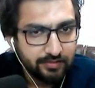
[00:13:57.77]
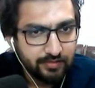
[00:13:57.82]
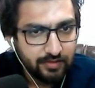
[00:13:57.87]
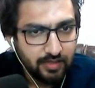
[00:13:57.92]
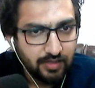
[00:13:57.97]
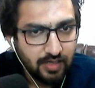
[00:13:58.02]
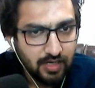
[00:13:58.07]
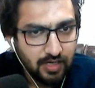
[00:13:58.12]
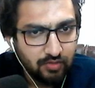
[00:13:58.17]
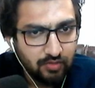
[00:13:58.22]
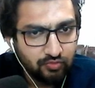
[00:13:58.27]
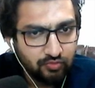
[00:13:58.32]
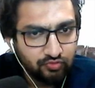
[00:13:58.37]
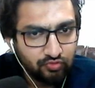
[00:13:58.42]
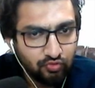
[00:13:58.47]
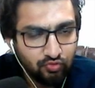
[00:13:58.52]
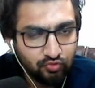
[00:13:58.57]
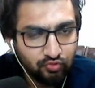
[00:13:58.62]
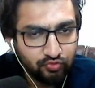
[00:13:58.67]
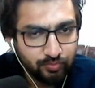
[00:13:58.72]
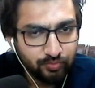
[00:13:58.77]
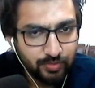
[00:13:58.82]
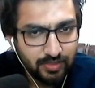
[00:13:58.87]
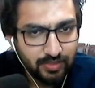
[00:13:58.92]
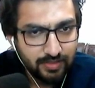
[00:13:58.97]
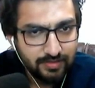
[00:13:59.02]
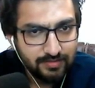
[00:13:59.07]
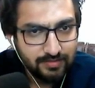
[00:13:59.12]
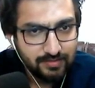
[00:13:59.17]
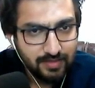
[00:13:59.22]
a house whose
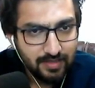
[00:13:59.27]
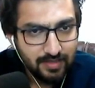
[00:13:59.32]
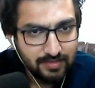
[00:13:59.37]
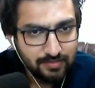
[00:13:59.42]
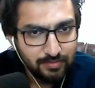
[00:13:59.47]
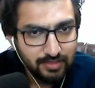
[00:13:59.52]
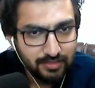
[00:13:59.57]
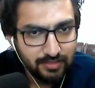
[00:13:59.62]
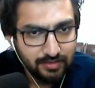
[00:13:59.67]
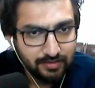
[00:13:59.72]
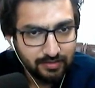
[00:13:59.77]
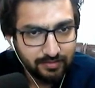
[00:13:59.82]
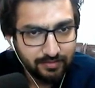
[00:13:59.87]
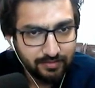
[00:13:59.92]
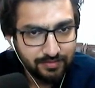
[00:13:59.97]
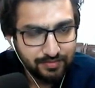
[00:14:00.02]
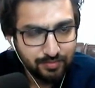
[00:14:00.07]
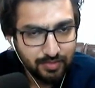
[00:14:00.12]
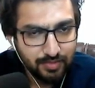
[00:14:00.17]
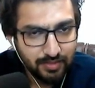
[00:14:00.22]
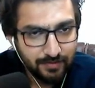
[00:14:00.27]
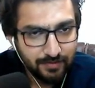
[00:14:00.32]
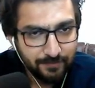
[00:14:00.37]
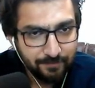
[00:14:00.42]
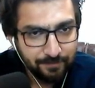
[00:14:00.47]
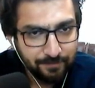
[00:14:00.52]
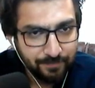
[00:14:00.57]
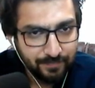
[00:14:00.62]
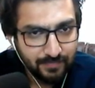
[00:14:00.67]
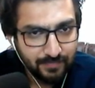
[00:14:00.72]
price has been increased by
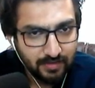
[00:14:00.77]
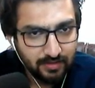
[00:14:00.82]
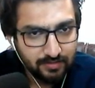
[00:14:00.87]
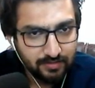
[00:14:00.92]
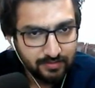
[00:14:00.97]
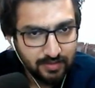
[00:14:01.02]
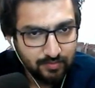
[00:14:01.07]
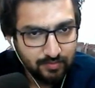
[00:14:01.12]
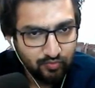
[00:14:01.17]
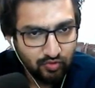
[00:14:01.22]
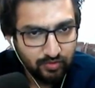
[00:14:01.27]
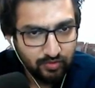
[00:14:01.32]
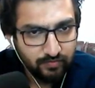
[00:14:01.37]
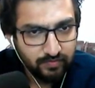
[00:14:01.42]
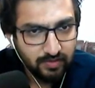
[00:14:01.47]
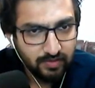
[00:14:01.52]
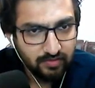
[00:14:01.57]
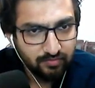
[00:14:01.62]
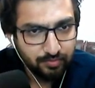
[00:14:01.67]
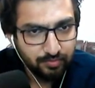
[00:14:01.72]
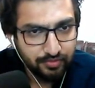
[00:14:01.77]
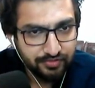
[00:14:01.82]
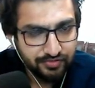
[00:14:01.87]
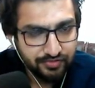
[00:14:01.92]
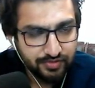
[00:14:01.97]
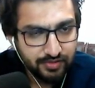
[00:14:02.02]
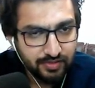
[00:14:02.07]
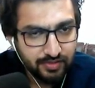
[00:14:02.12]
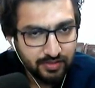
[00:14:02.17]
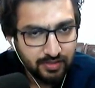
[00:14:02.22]

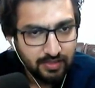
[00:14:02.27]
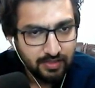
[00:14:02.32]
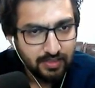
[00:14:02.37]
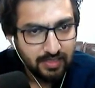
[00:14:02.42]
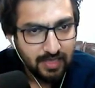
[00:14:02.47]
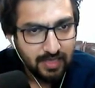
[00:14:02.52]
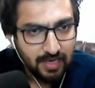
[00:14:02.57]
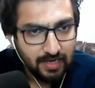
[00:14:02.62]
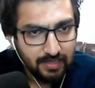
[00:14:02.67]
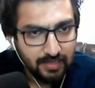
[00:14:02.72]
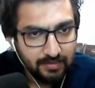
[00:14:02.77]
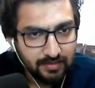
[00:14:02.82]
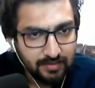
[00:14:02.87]
10.5%, and